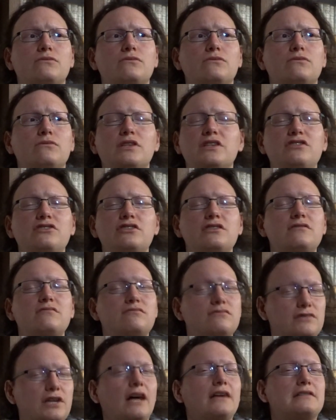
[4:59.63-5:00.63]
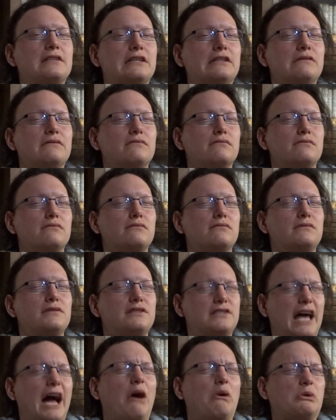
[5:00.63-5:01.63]
this just doesn't
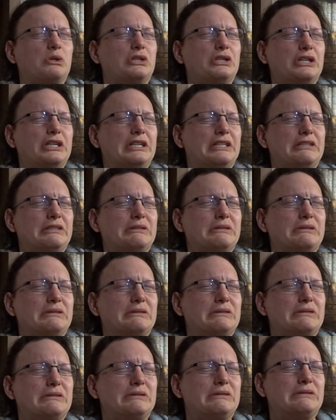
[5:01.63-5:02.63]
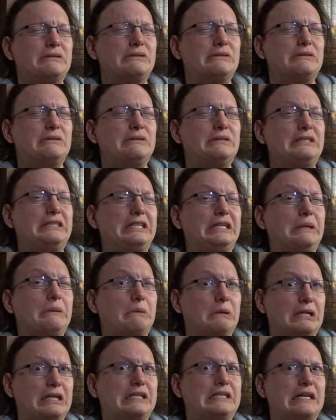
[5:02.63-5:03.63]
sound good. It
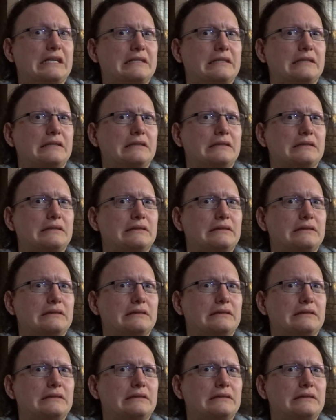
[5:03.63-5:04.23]
really doesn't.